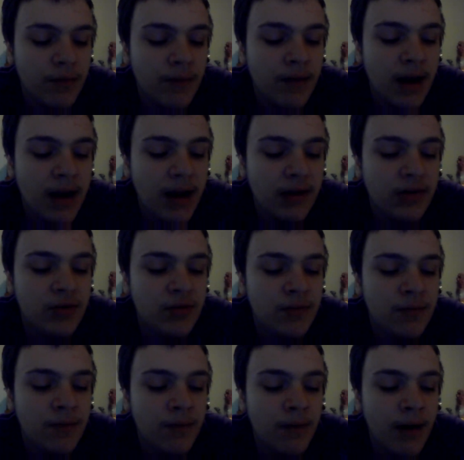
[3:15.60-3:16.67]
and
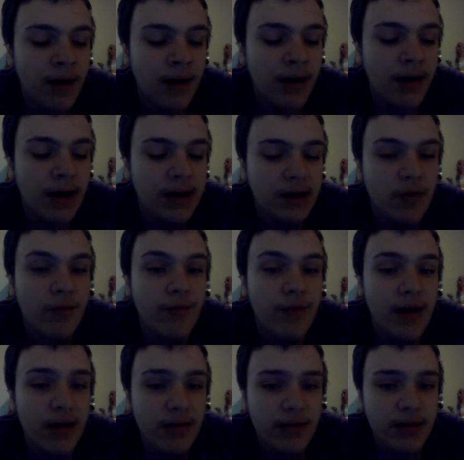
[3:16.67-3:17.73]
it's
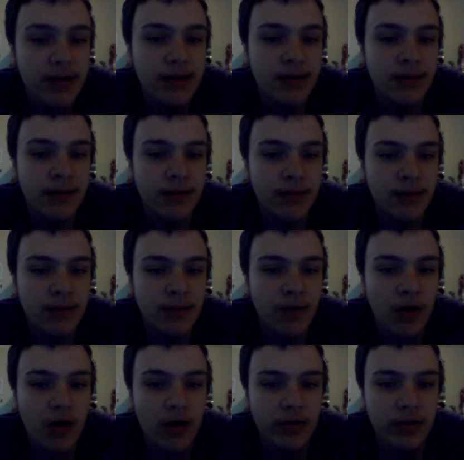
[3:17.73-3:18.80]
very
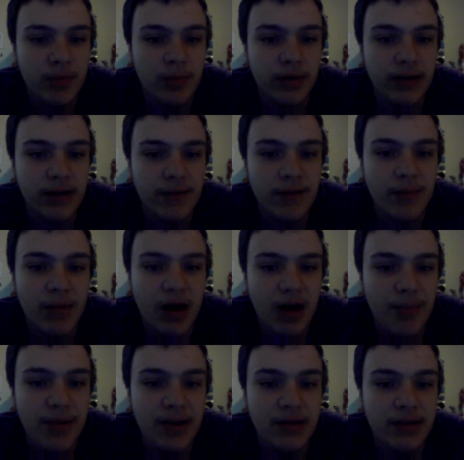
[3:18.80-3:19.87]
hard to believe, in my
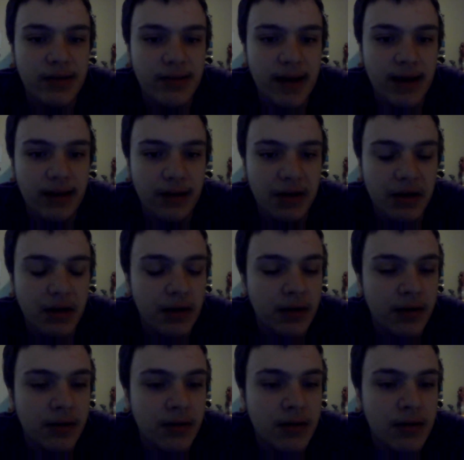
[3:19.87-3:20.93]
opinion, that like
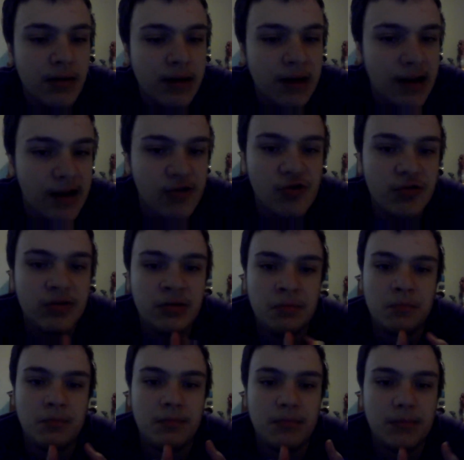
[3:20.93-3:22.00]
it just
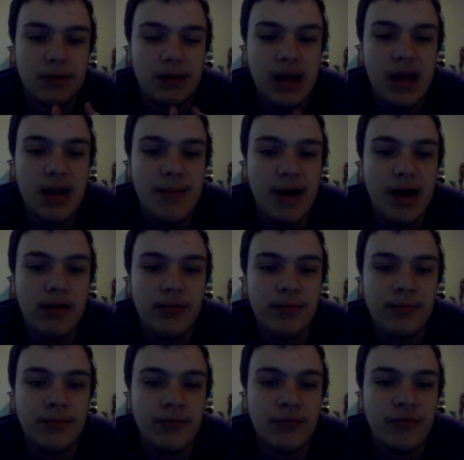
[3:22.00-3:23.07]
came out
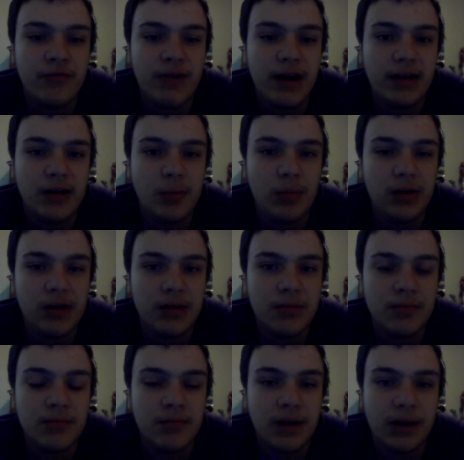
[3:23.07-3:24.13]
randomly,
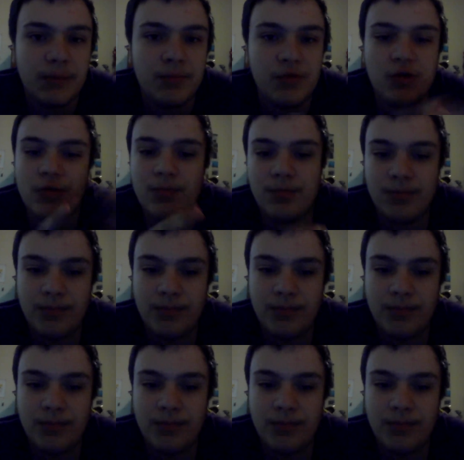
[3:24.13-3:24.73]
like just.